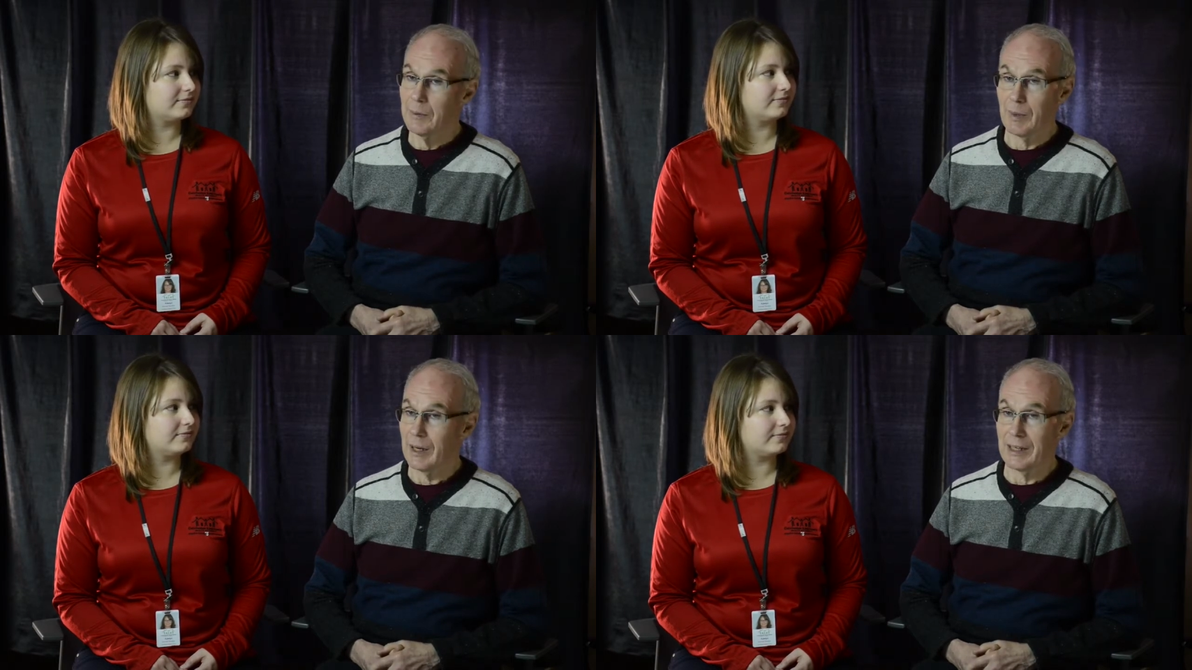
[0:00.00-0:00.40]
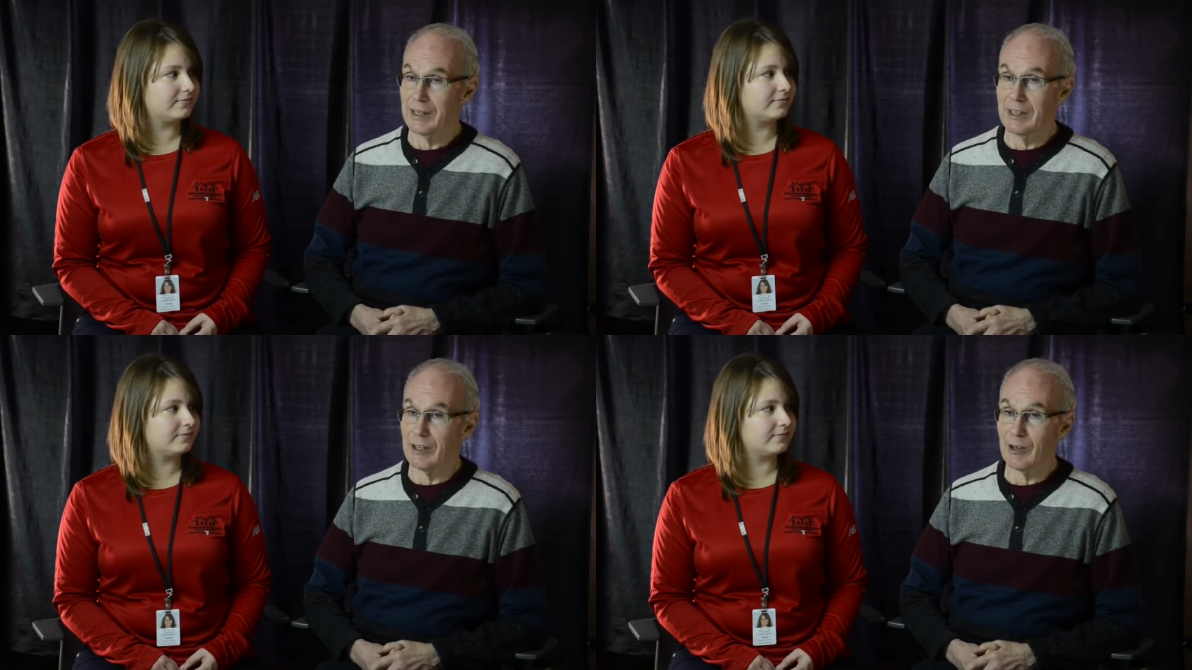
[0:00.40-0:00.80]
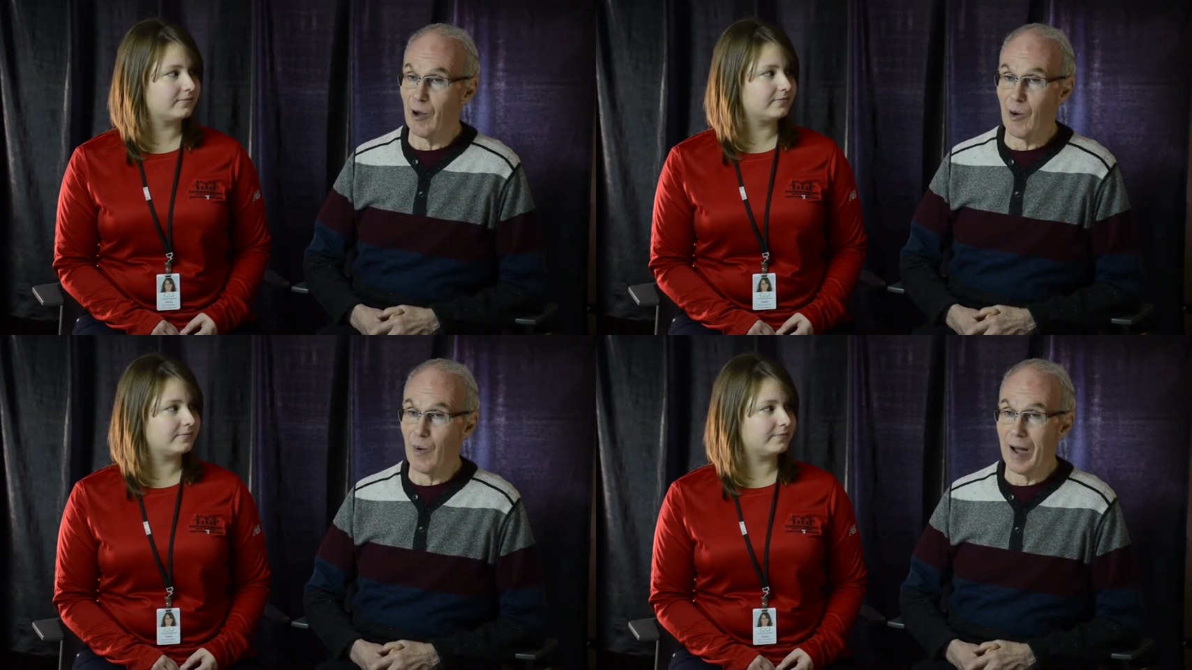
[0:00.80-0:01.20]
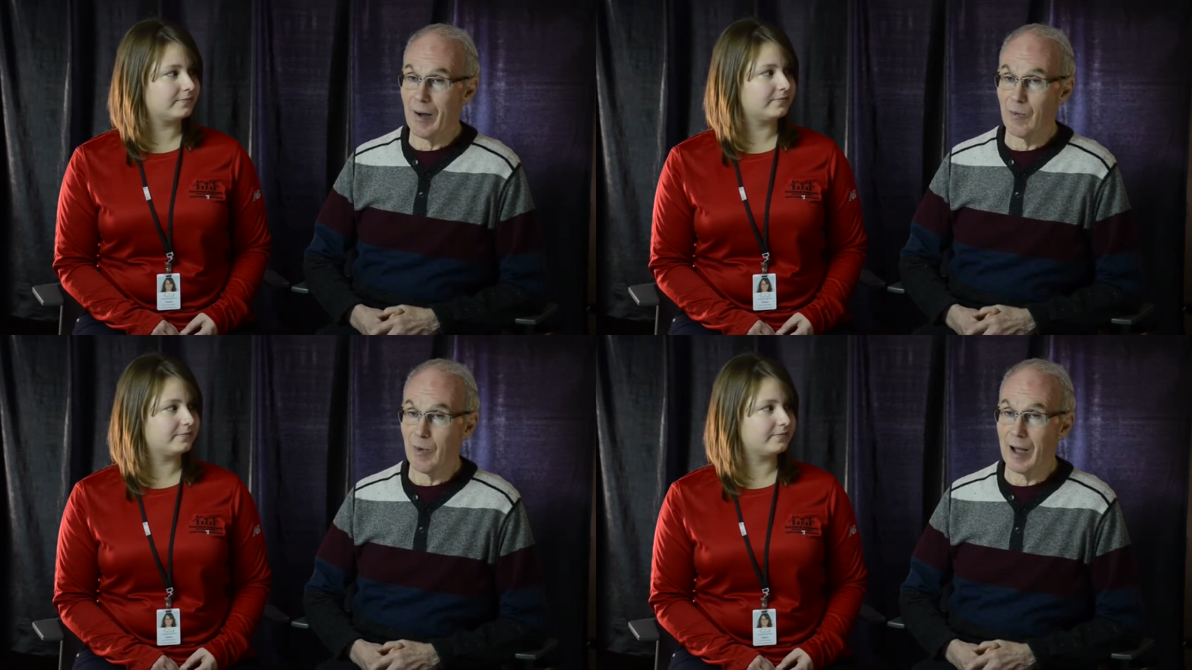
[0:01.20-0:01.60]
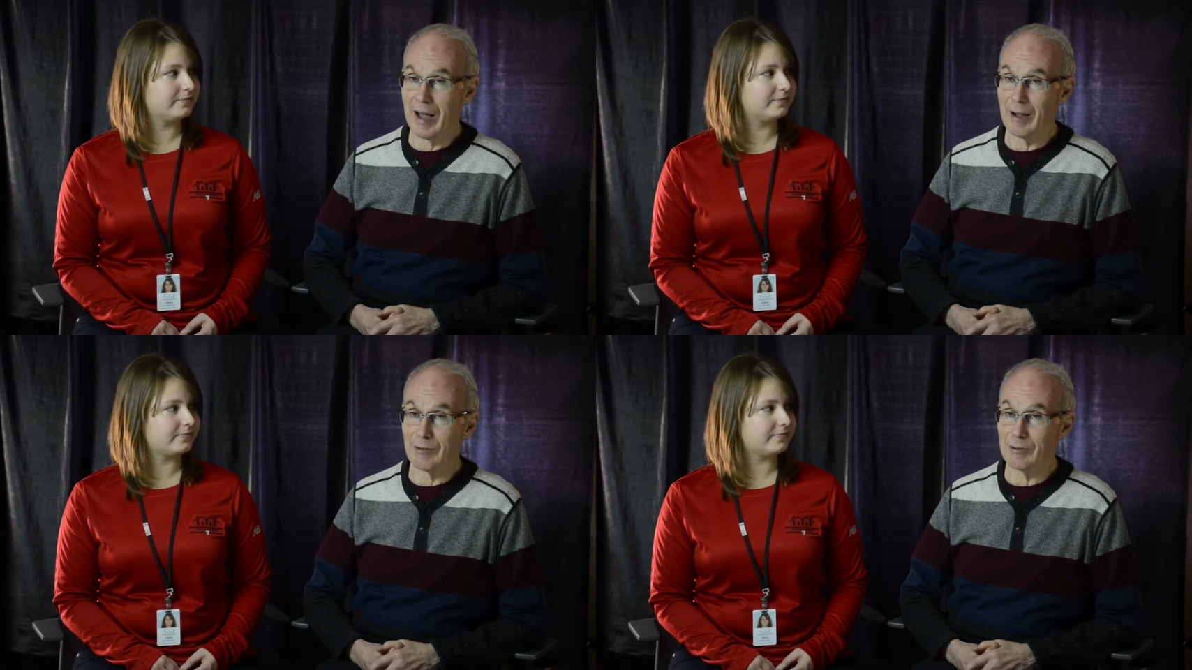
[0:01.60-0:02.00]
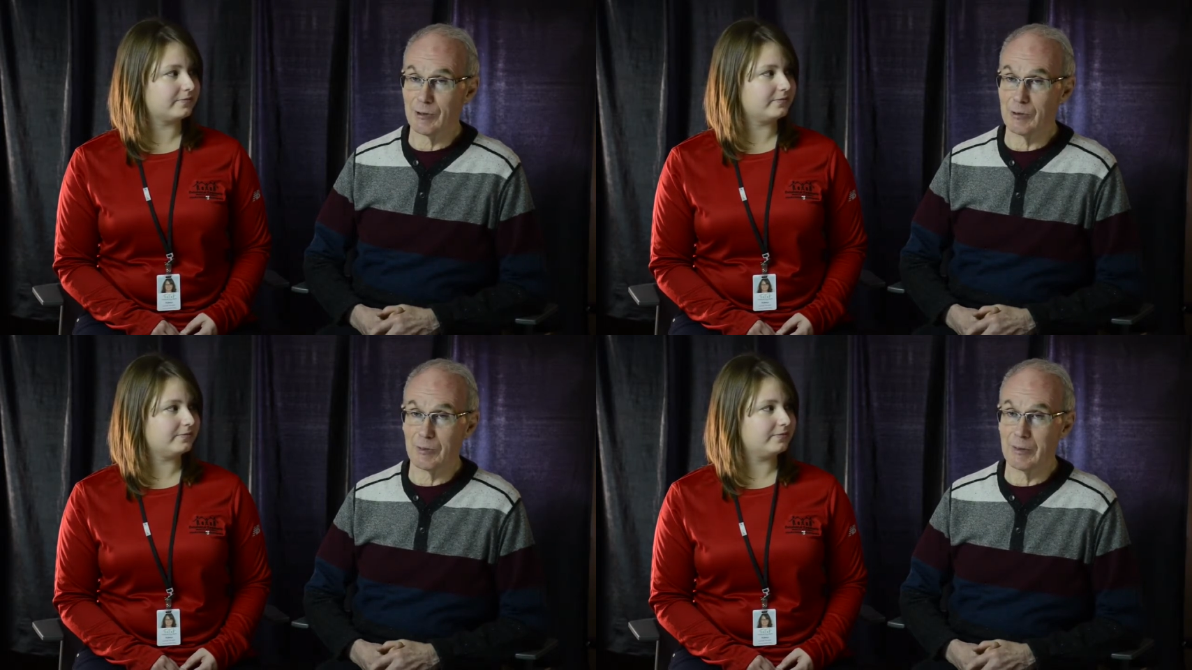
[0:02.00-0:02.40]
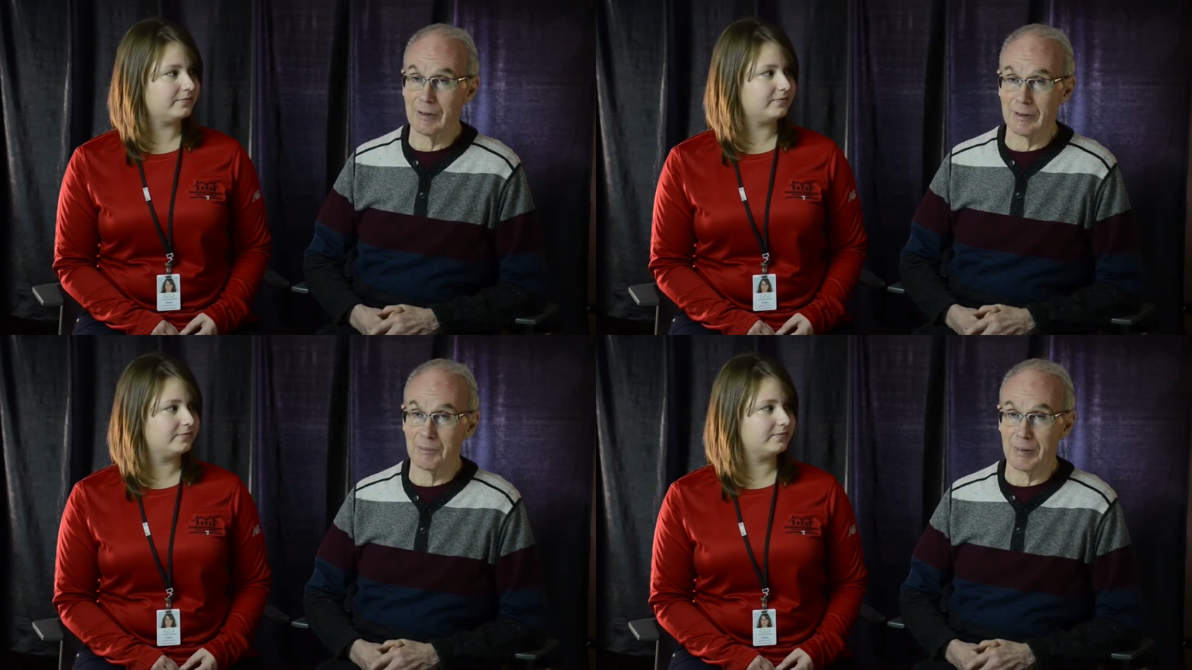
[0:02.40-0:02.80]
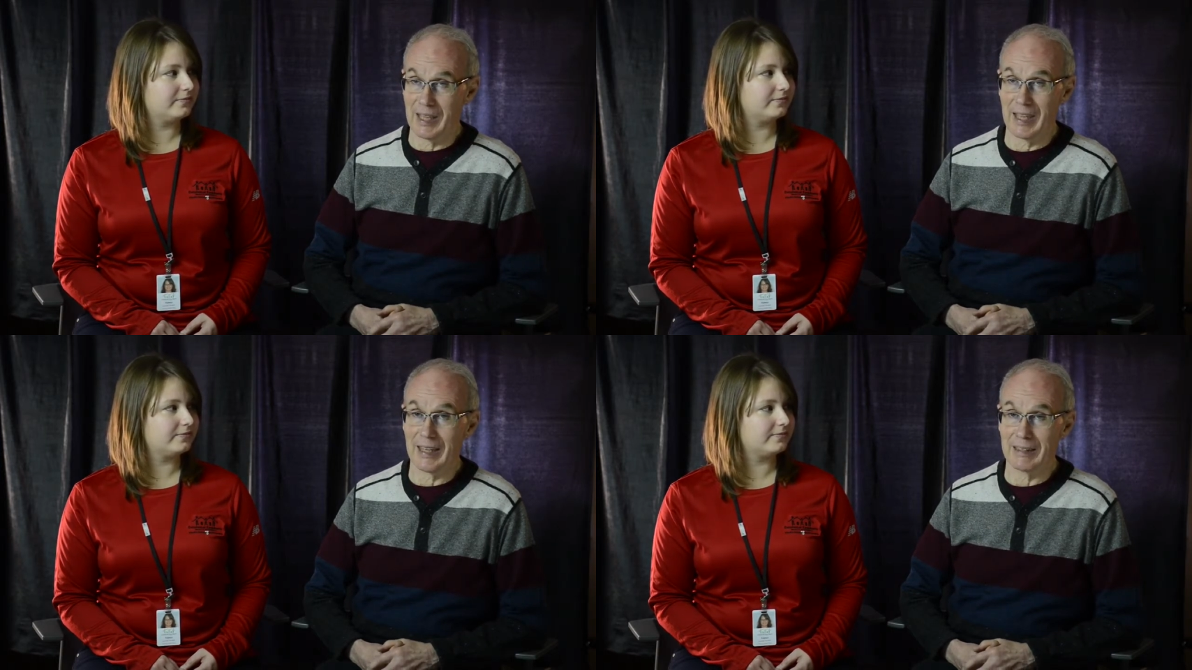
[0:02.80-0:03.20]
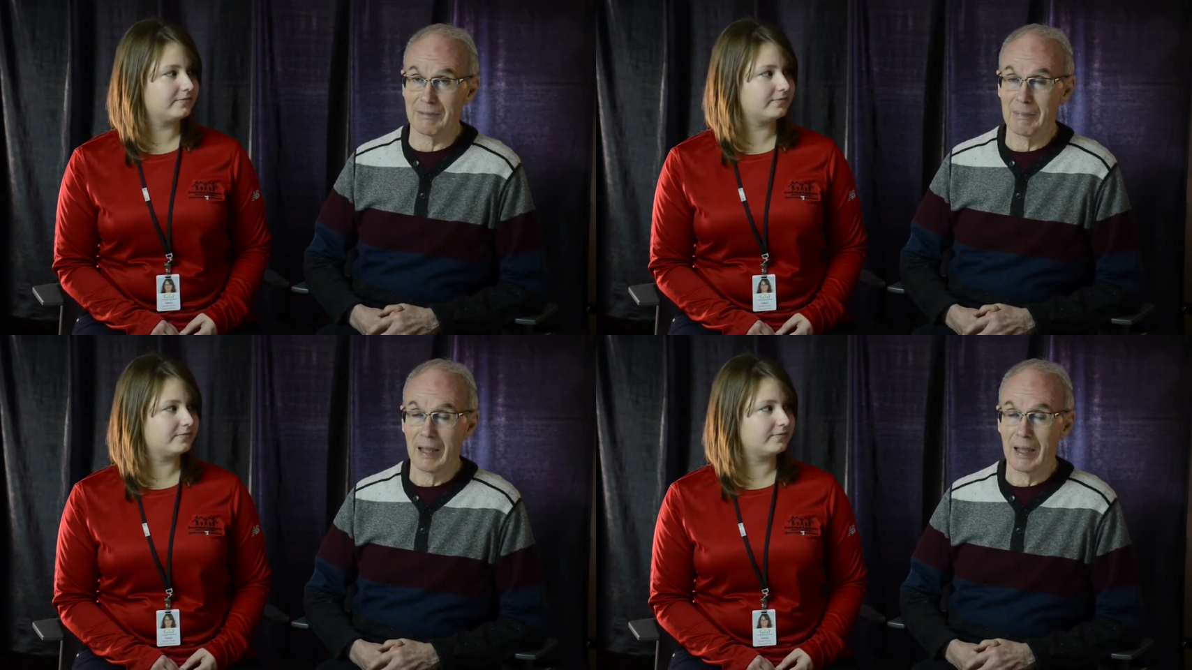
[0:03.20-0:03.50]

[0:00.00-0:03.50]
Speaker 1: but I didn't know how to begin.